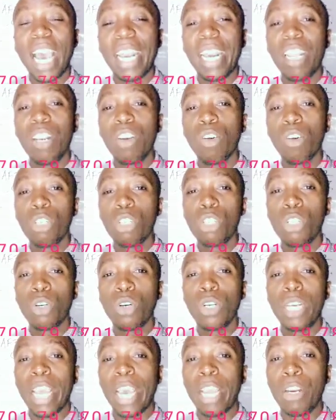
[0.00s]
And then
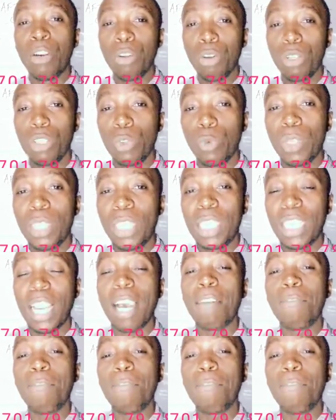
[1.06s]
also there are those which